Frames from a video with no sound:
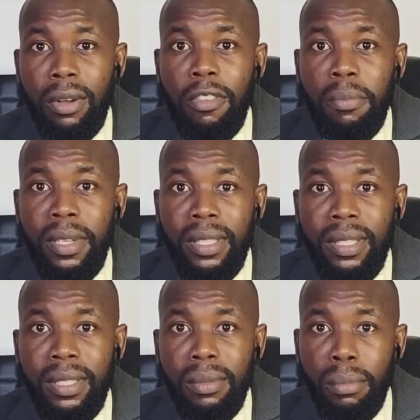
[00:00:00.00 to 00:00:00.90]
government
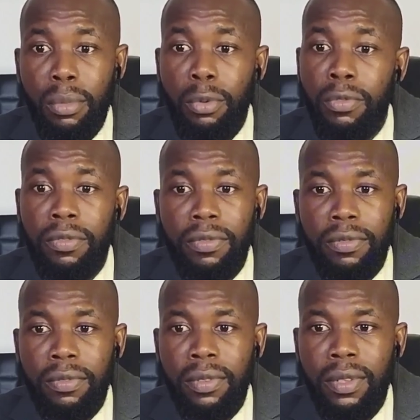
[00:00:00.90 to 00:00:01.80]
move
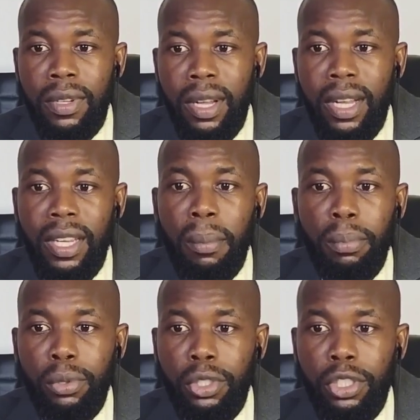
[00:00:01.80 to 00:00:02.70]
and
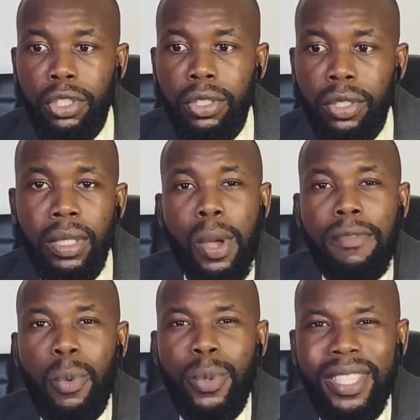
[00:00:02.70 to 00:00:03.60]
approach.
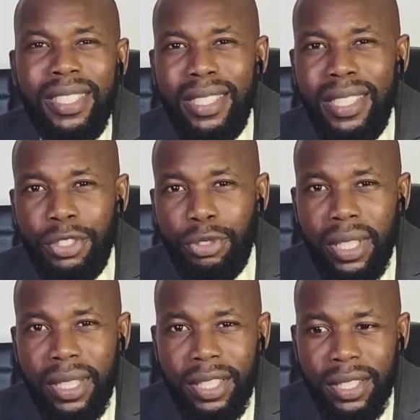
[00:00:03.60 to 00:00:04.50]
However, within this
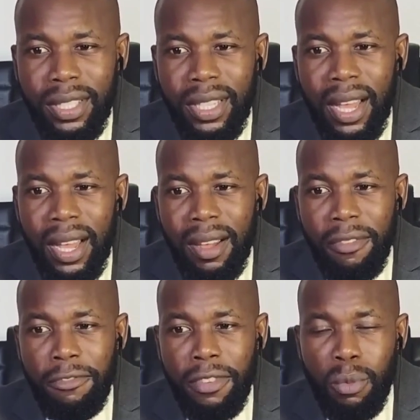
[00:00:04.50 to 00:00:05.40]
stricter
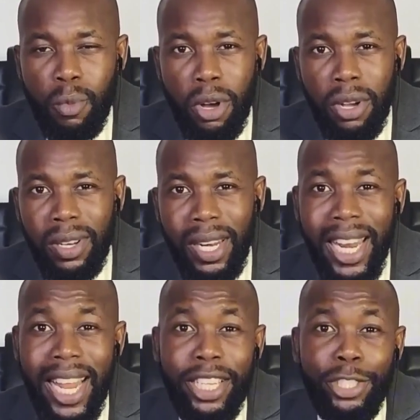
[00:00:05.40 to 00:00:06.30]
framework
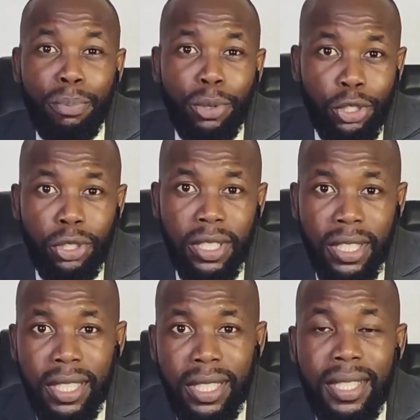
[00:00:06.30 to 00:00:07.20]
lies
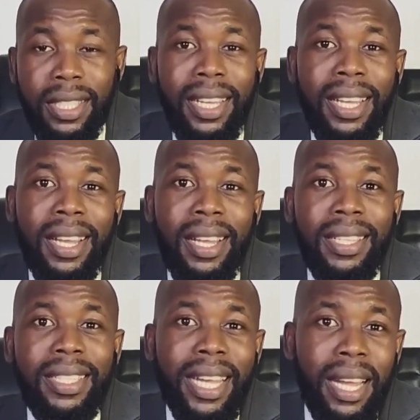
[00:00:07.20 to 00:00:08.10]
opportunities
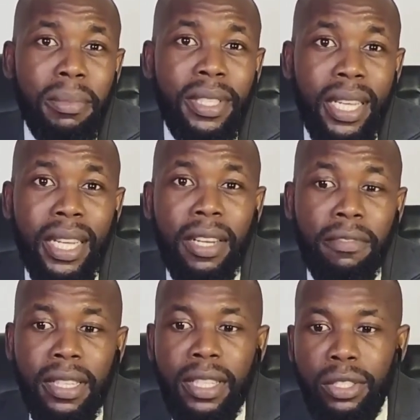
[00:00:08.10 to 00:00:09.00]
that can be taken
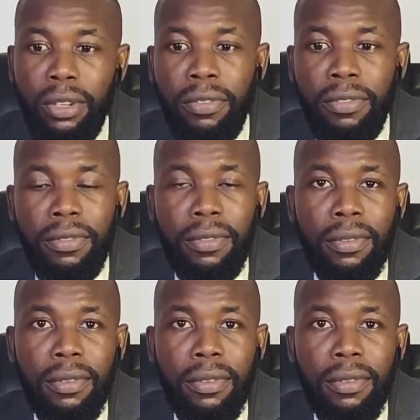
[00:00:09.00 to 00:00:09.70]
advantage of